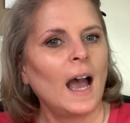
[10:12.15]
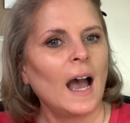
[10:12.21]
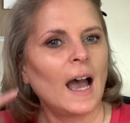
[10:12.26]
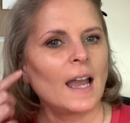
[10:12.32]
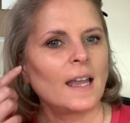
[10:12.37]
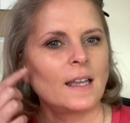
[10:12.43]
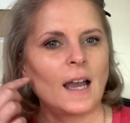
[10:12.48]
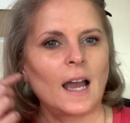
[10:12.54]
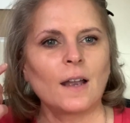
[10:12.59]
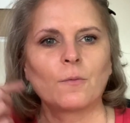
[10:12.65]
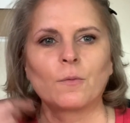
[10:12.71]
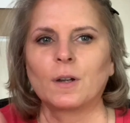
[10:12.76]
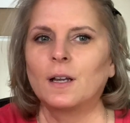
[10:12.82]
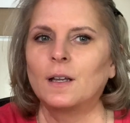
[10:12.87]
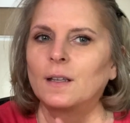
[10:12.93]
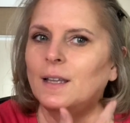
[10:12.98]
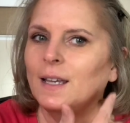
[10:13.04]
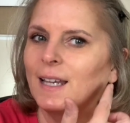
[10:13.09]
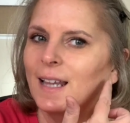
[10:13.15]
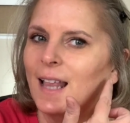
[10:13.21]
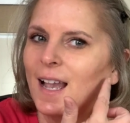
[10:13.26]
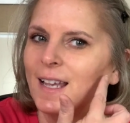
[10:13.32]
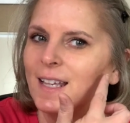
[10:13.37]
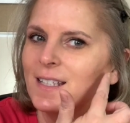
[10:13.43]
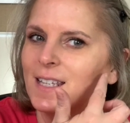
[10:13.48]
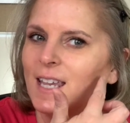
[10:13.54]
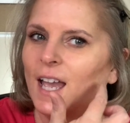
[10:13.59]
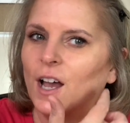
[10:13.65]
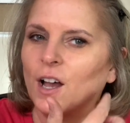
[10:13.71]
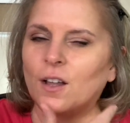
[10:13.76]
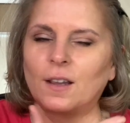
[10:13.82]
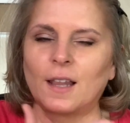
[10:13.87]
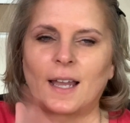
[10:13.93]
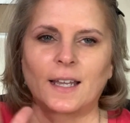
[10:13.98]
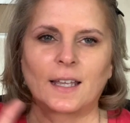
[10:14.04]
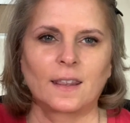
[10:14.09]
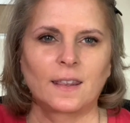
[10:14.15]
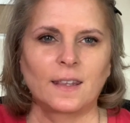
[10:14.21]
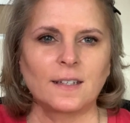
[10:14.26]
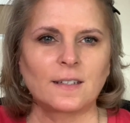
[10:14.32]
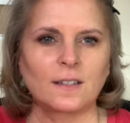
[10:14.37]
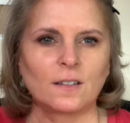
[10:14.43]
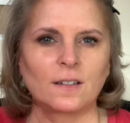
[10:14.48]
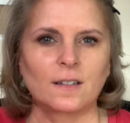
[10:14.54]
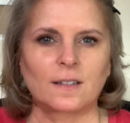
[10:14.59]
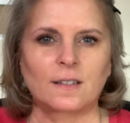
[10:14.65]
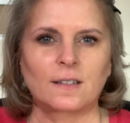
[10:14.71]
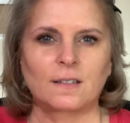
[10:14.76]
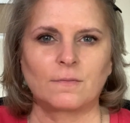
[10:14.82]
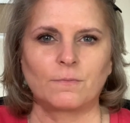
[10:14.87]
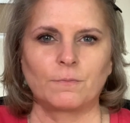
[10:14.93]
And I can tell, like, this looks